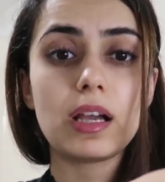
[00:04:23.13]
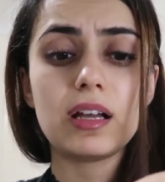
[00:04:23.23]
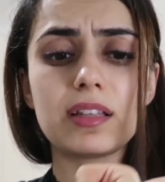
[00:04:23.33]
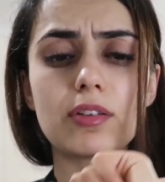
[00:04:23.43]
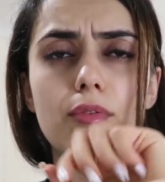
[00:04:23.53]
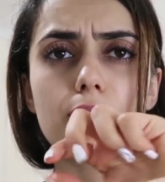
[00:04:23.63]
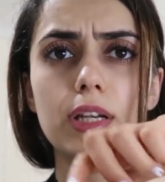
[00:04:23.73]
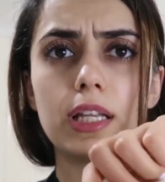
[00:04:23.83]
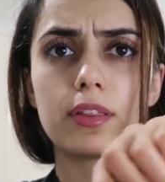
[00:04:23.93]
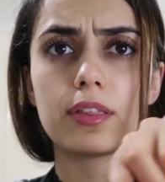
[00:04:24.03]
and they were
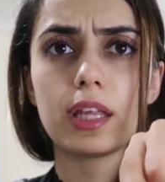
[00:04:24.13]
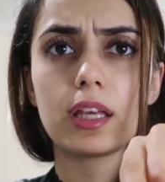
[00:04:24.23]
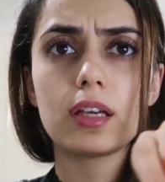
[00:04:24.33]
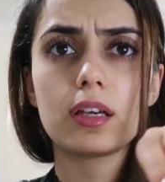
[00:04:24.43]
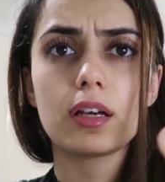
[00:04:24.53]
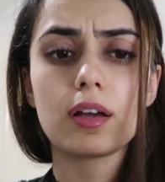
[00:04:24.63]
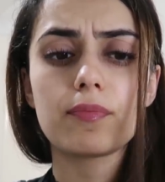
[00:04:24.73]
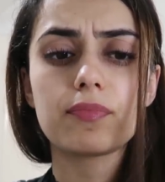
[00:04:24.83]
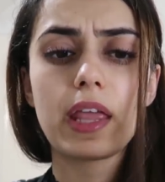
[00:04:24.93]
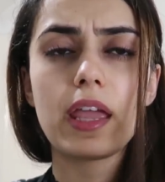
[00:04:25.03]
really thick
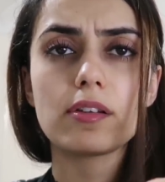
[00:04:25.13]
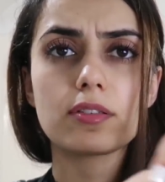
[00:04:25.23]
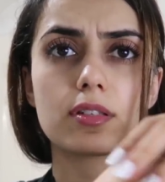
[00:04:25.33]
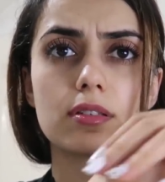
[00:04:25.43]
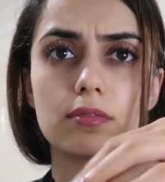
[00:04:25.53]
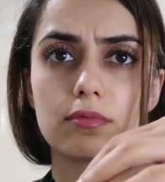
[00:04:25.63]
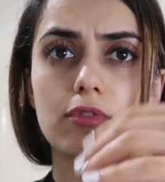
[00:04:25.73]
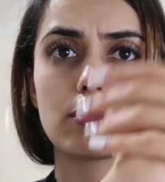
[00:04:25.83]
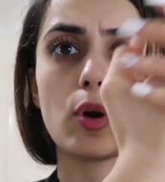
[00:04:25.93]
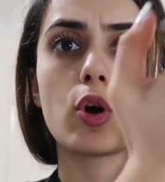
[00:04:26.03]
hairs
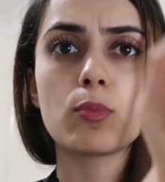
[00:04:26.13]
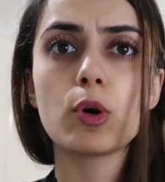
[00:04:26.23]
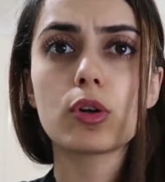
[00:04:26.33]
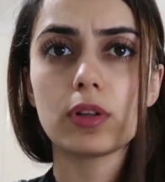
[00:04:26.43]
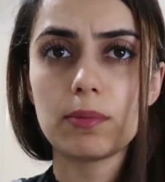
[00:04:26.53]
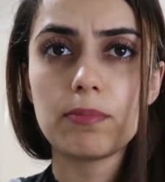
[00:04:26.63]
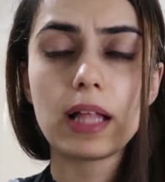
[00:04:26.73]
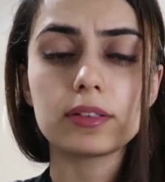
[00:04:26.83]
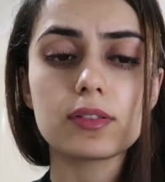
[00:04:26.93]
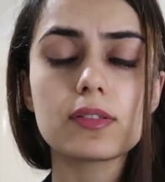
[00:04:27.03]
from hormonal
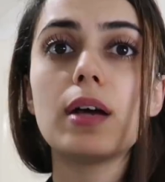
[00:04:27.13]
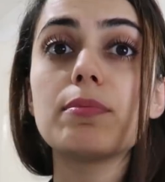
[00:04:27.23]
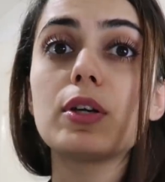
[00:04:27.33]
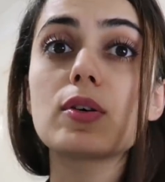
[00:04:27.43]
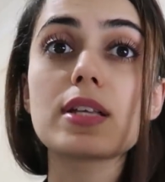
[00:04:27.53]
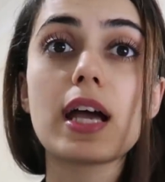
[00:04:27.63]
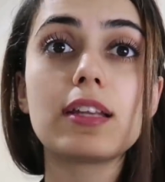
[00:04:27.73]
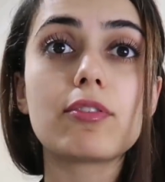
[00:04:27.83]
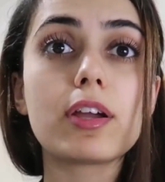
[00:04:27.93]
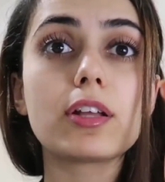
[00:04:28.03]
imbalance, and because I
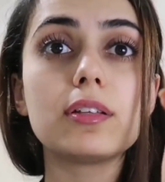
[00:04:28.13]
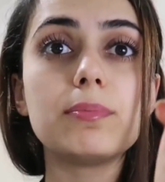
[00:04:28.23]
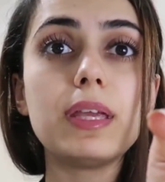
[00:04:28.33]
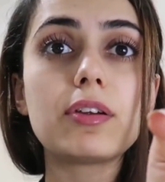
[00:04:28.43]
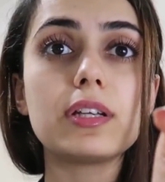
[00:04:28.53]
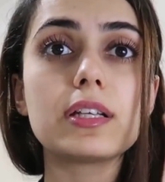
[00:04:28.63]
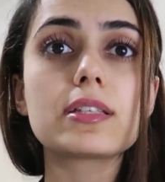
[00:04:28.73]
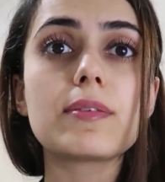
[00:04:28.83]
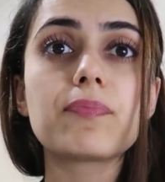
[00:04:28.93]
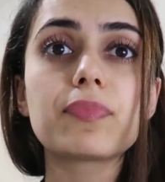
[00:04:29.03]
had irregular periods,